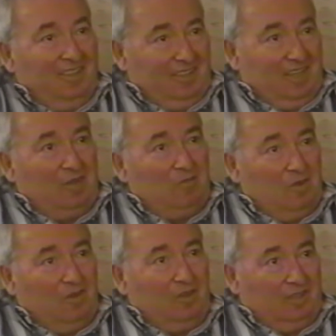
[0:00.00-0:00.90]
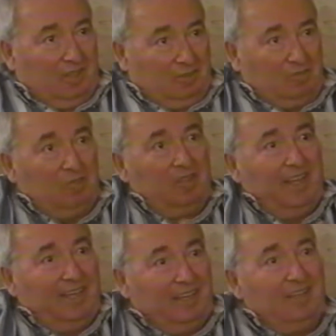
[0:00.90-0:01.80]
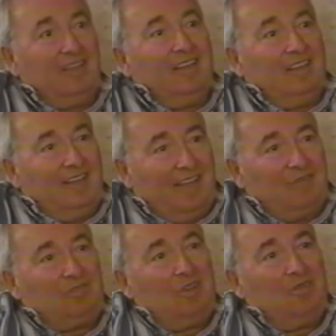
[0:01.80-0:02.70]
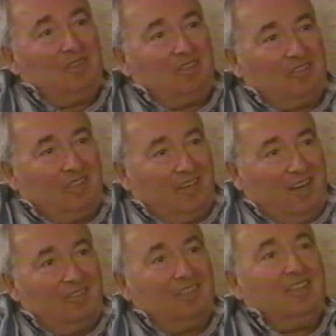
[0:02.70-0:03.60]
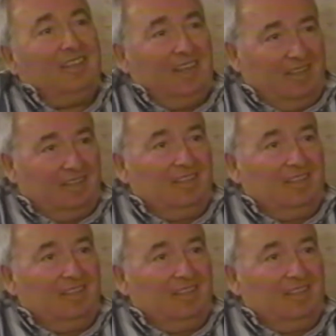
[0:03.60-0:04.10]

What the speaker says: they were. Those were like leftovers around, and yeah,